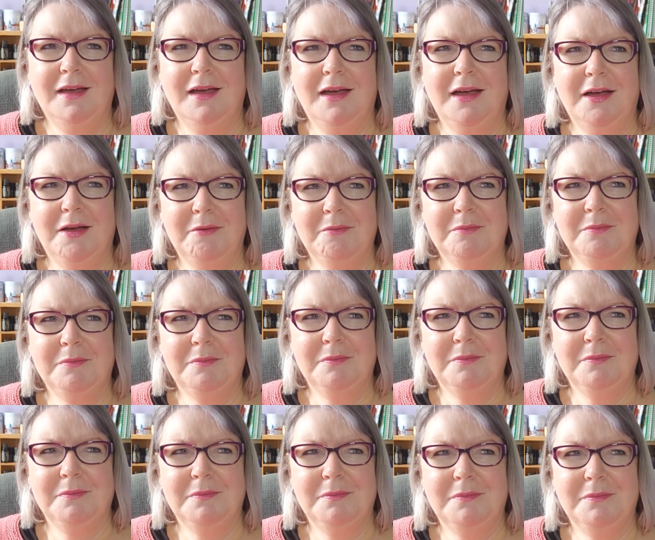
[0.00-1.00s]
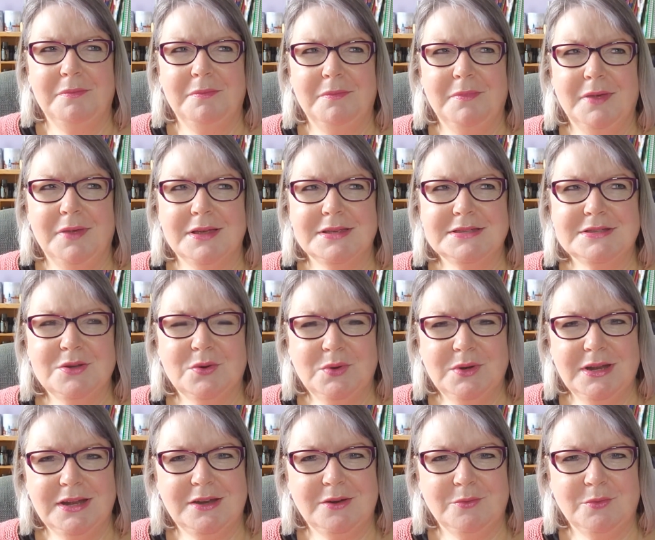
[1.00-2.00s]
um, a sock
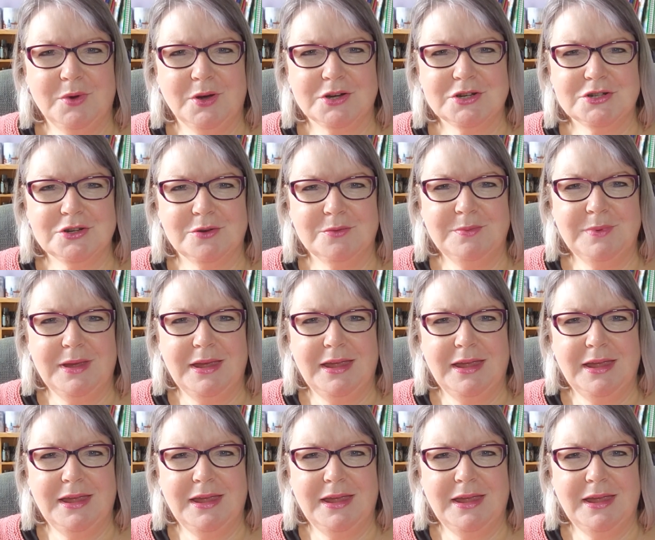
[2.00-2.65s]
knitting workshop